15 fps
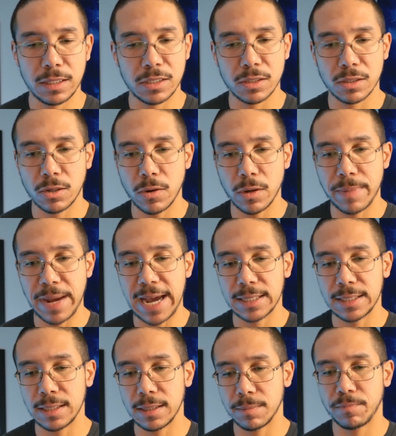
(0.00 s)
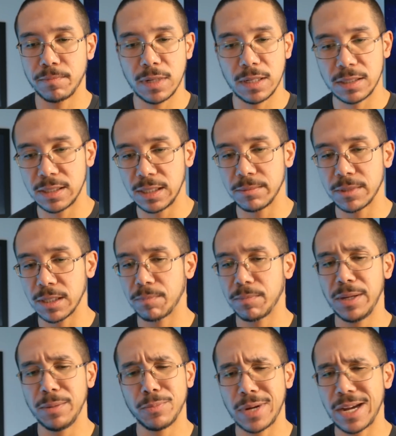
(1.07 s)
Just going back to it seems like
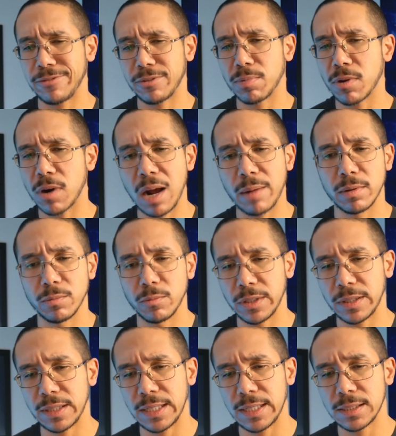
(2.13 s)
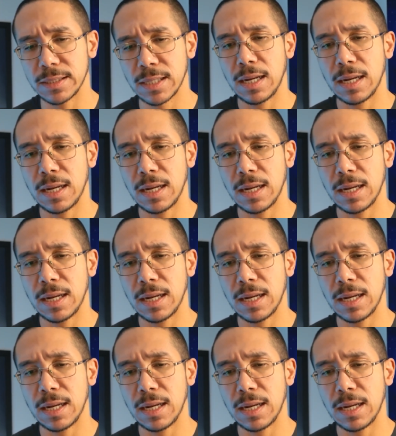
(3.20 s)
people have a problem with this.